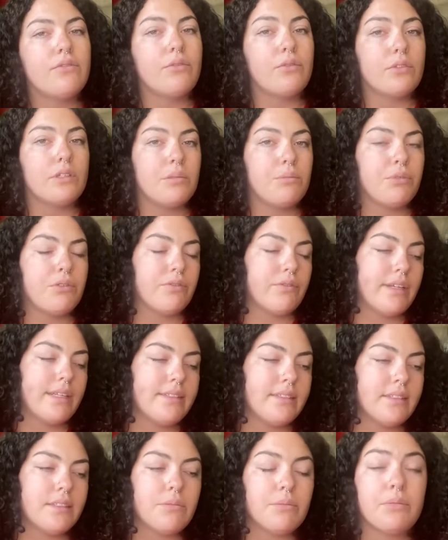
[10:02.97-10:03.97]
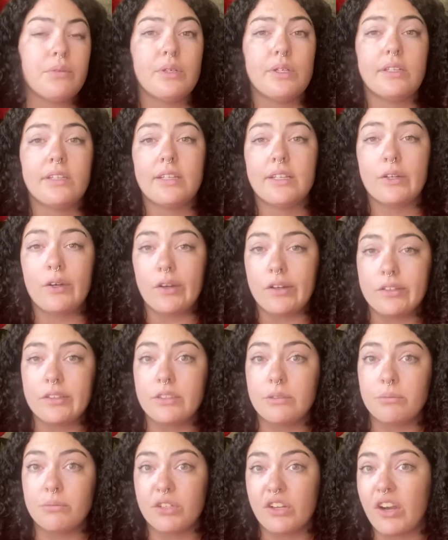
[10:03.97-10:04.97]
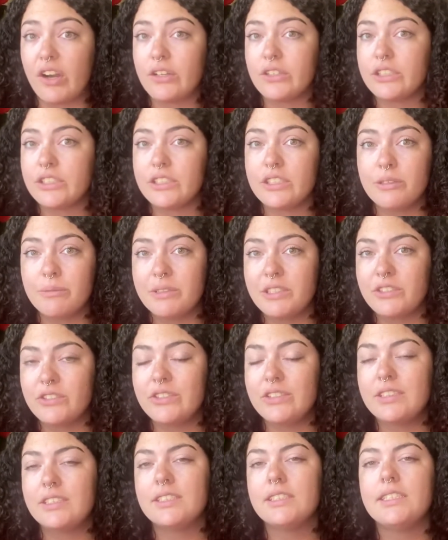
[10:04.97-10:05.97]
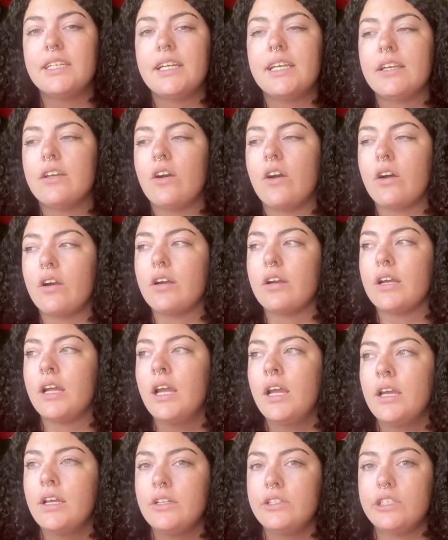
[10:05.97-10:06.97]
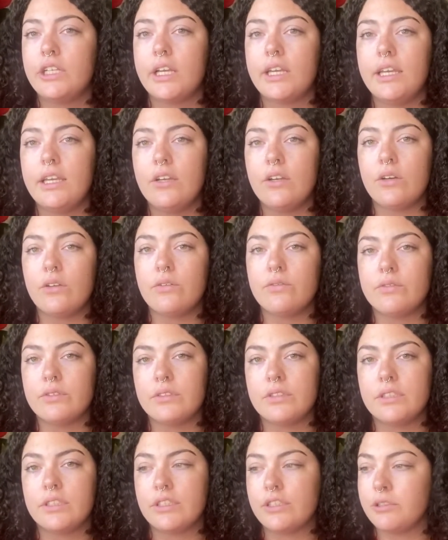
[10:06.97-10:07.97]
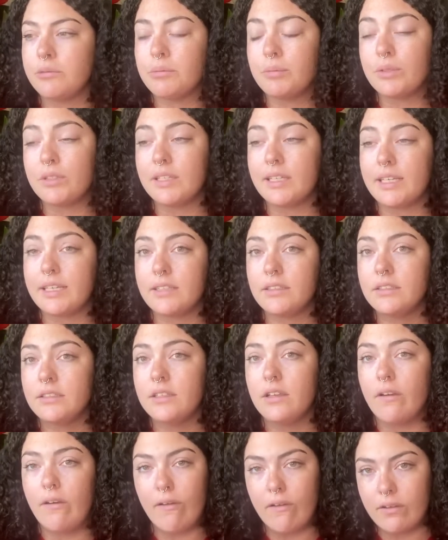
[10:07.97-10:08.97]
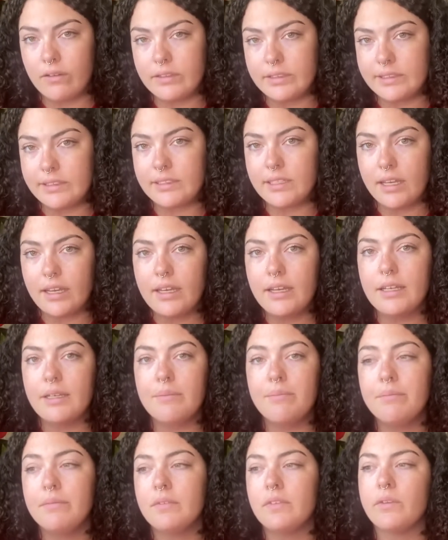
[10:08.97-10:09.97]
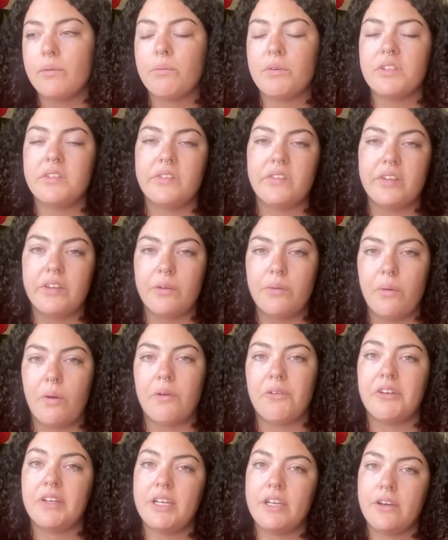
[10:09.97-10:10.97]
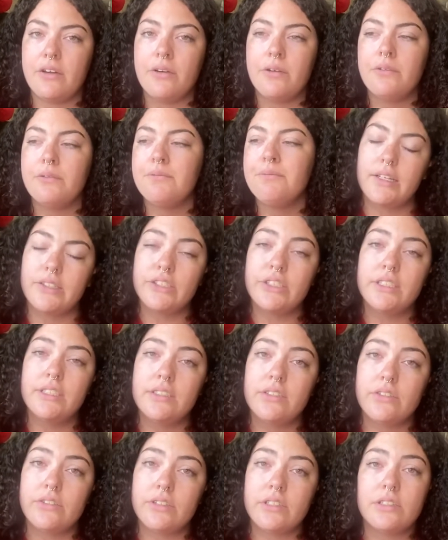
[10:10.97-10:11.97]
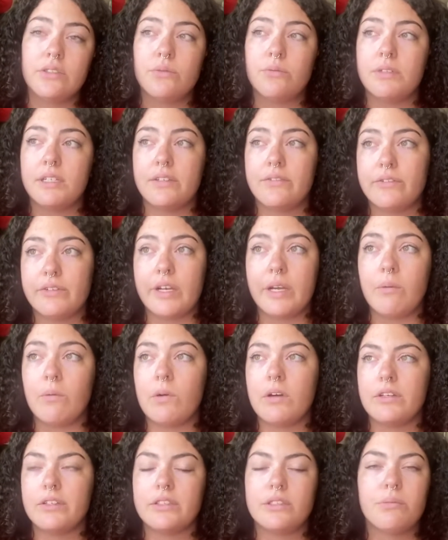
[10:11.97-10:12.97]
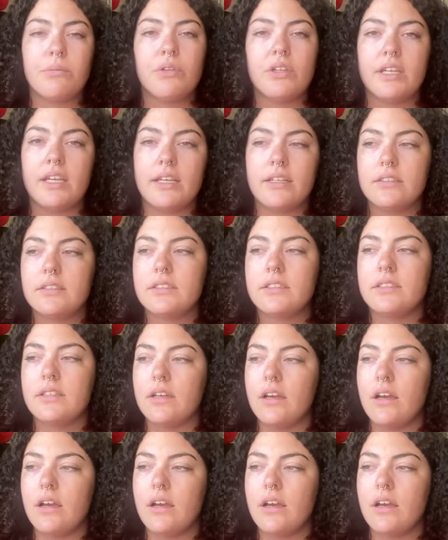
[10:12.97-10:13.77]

fully prevent it, but there are some precautionary measures to take, are checking over your plants all the time, the ones that you already own. I try to do this whenever I water the plant,